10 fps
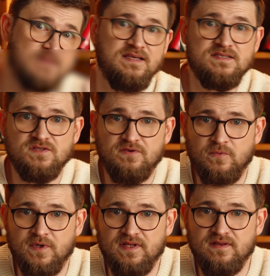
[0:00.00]
history
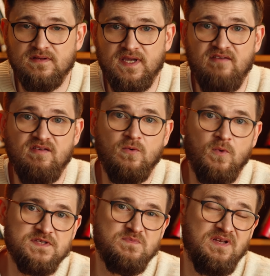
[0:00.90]
with, having
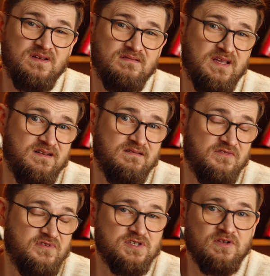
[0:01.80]
once been an
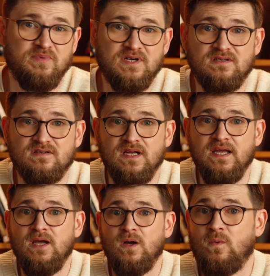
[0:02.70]
official partner.
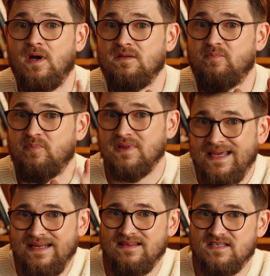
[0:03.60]
While
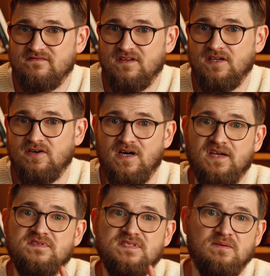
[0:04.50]
planning this video,
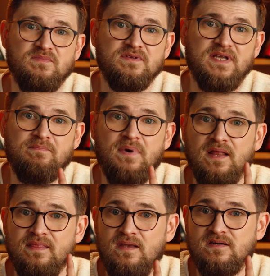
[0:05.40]
I've stumbled
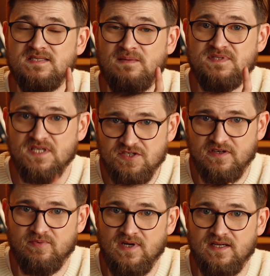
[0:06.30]
upon their
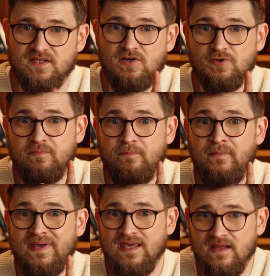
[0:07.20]
subsidiary product called
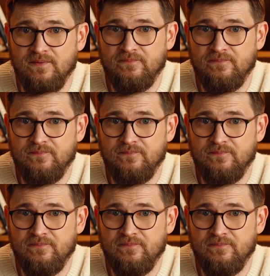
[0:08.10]
Bigin.